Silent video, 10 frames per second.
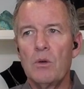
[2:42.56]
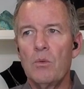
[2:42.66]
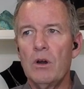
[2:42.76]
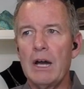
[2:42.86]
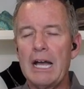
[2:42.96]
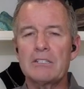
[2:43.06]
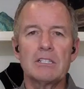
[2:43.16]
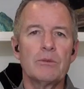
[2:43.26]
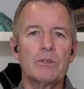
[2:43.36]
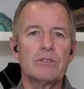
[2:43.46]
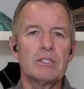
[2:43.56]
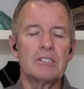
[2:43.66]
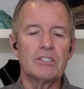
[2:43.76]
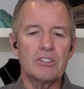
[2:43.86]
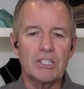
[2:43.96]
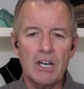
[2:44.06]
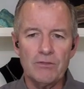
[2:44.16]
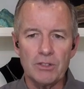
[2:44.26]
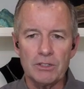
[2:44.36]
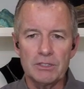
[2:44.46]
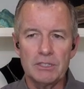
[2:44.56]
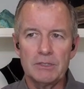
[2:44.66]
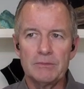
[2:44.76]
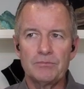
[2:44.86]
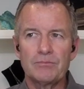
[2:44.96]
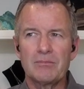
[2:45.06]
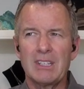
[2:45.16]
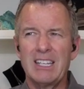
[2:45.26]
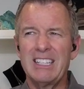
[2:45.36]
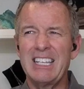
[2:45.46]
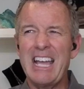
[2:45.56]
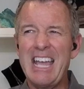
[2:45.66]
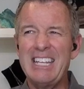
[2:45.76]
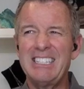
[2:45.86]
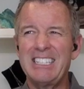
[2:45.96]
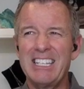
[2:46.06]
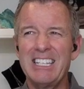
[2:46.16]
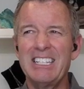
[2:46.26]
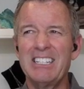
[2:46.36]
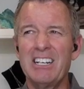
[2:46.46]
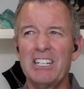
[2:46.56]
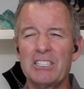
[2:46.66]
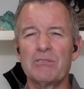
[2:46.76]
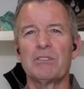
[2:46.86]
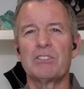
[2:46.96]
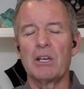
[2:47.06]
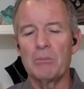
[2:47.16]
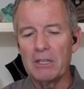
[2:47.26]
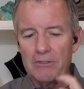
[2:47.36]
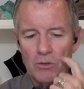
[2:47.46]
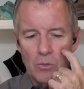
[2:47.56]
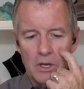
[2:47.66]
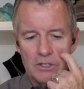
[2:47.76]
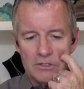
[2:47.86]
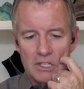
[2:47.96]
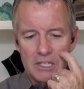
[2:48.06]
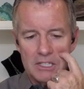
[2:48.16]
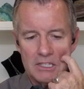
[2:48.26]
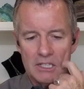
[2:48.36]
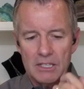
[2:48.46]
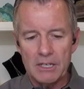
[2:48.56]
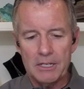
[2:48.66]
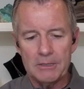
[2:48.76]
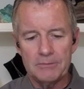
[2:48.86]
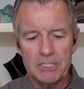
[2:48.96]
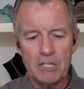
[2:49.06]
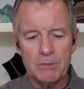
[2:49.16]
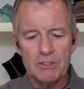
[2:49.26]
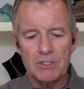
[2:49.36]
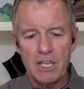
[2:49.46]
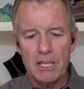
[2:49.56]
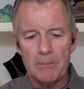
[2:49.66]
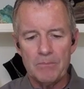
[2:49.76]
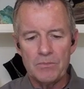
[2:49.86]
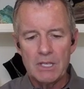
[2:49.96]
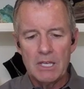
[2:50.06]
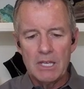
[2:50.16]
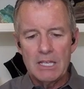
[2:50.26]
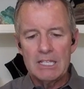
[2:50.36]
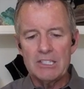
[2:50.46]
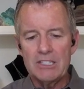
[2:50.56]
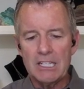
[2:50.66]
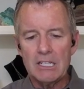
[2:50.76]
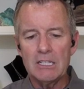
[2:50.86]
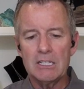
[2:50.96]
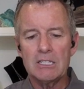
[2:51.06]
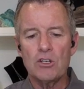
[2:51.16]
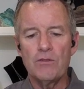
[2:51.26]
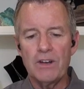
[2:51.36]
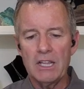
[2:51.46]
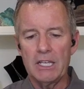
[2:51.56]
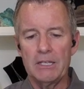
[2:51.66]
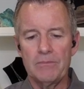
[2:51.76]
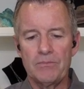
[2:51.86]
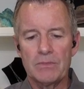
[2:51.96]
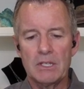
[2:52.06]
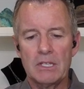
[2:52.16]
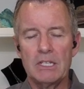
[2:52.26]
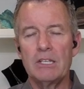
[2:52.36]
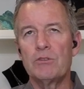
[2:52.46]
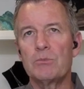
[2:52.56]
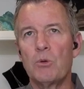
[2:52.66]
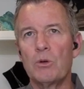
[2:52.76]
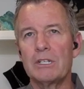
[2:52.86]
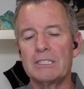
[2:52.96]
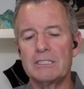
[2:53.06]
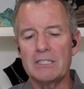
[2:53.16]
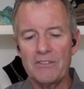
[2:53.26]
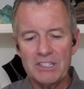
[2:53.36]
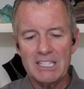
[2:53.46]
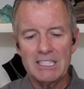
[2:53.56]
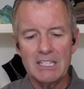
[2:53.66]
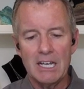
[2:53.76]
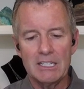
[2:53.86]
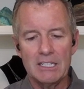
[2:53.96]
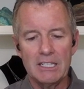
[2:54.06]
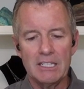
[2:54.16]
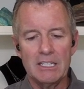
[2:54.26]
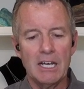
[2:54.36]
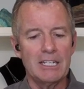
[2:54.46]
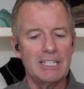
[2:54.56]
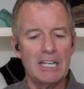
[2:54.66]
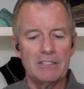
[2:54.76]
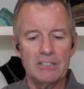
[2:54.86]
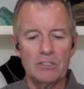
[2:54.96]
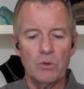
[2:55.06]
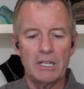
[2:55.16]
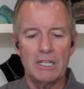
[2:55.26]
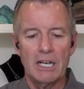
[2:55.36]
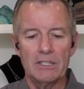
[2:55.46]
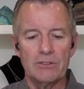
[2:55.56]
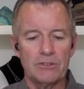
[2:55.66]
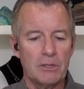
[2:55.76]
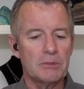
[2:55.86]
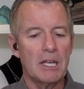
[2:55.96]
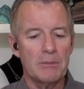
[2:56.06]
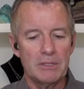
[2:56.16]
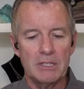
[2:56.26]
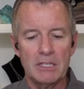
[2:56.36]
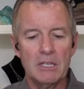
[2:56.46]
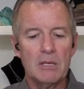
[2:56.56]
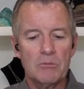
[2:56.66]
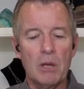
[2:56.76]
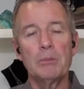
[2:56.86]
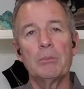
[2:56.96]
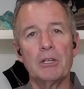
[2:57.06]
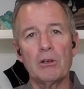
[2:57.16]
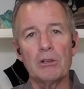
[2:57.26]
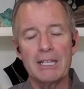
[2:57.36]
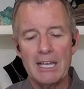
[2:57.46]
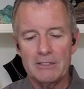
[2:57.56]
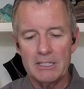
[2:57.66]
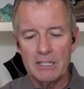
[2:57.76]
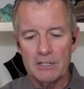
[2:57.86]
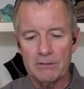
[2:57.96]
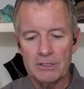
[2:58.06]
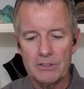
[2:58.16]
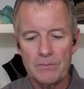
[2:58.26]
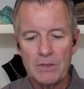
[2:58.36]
Well, actually, it was discovered in the 1800s, I believe it was, and the gentleman's name is Nicola Covelli, and he was born in 1790. He died in 1829, so sometime in the probably early 1800s.